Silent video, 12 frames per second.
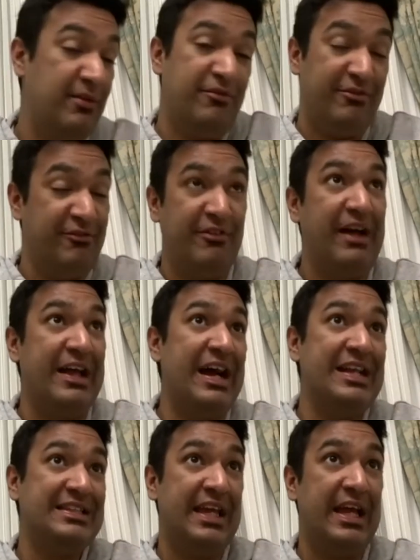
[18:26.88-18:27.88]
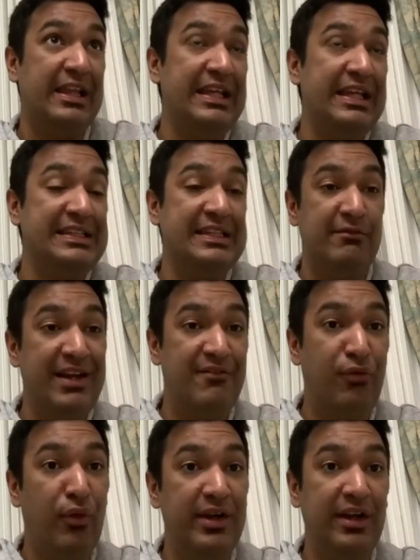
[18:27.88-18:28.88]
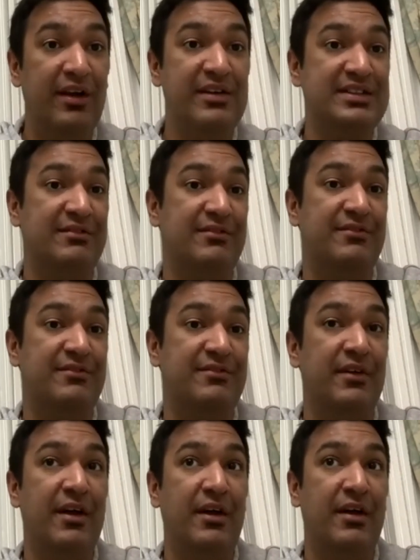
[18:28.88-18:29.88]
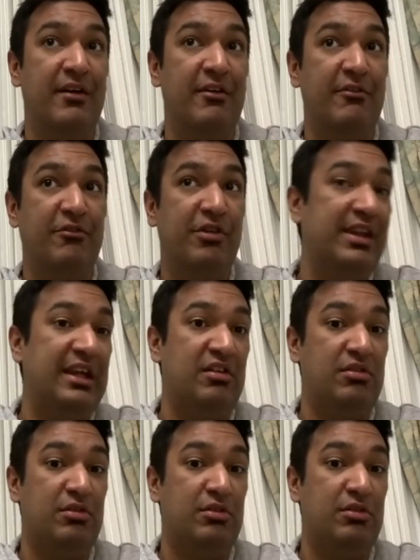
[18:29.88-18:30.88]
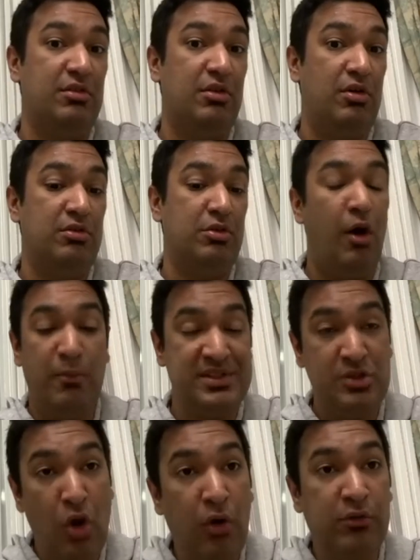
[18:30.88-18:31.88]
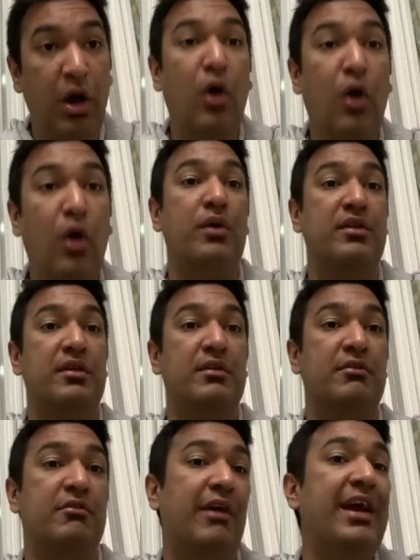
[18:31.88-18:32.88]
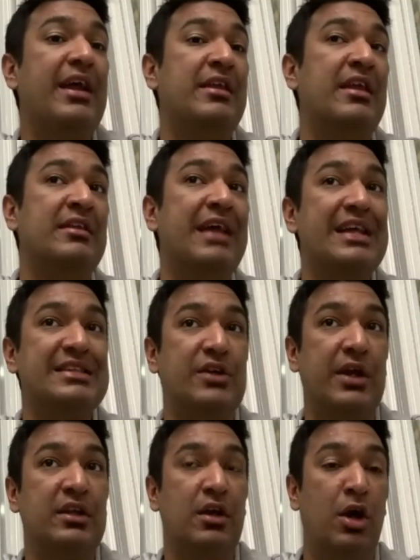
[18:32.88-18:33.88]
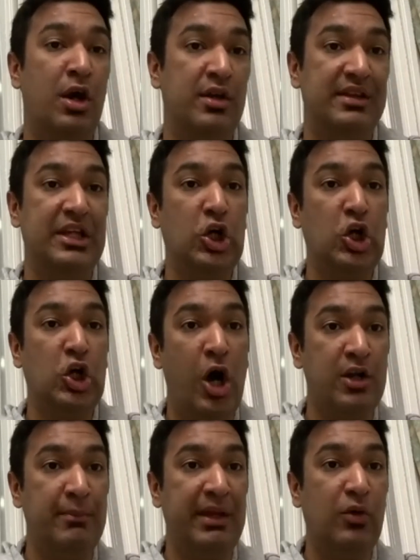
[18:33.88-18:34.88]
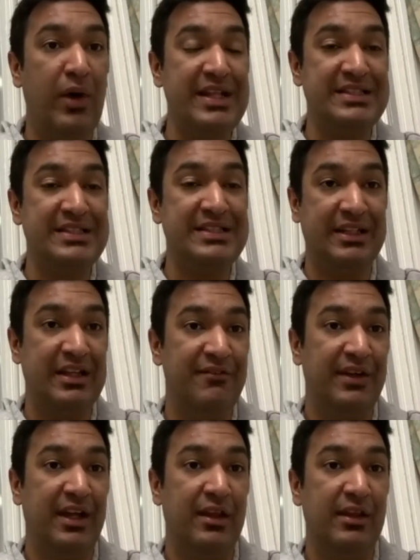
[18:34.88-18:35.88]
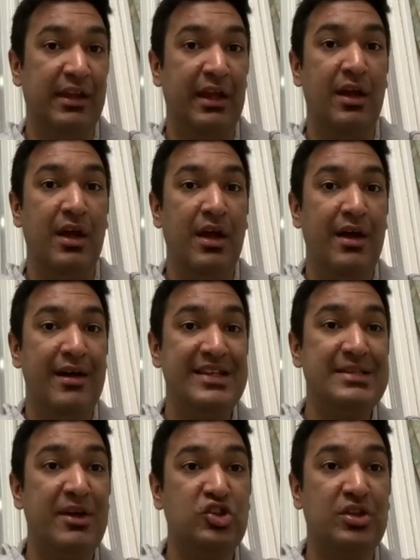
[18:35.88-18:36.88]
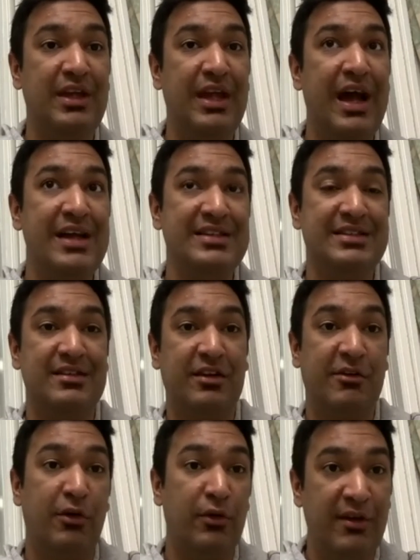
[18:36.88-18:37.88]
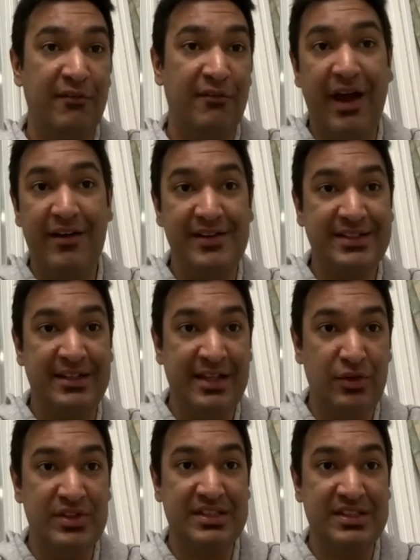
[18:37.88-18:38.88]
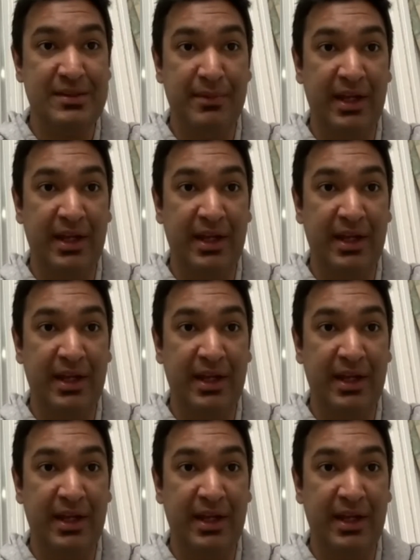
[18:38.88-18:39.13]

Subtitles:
I'd say at least 3 to 4 years of really almost no growth, right? And that's going to hurt the economy quite significantly, especially as coronavirus continues to be